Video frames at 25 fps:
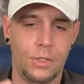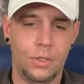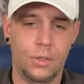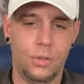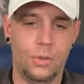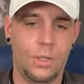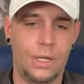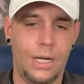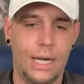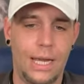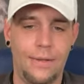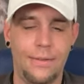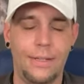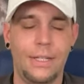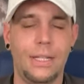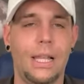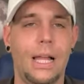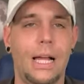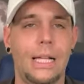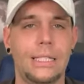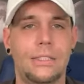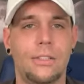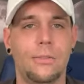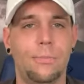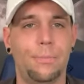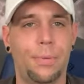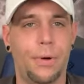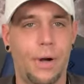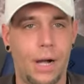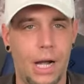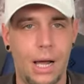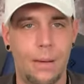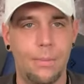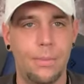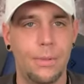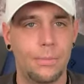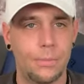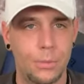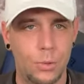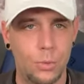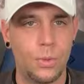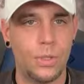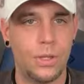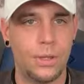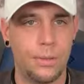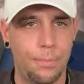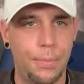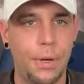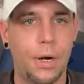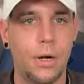who are having lots of problems
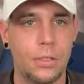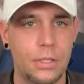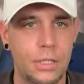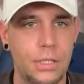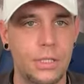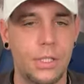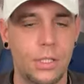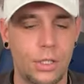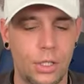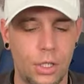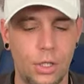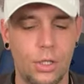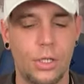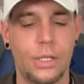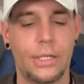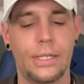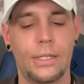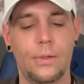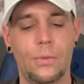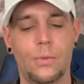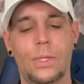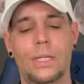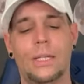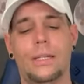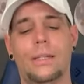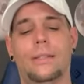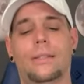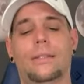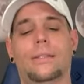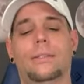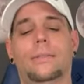with the person they're currently with.